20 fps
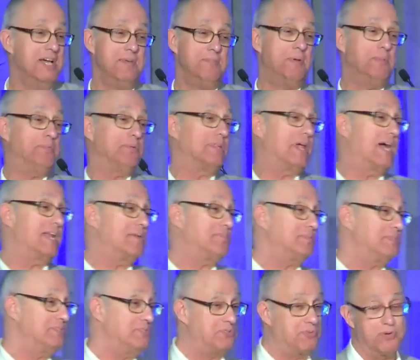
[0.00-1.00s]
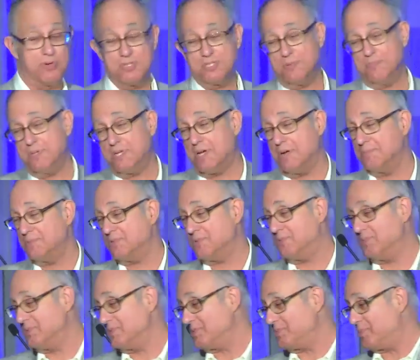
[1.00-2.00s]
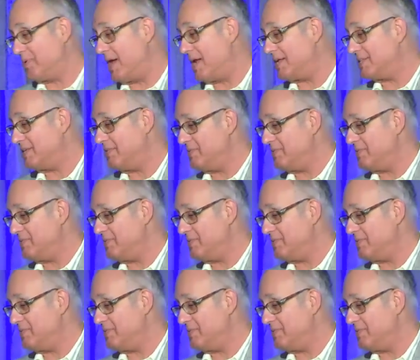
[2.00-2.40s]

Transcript: people line up in the stores, it becomes the coolest product.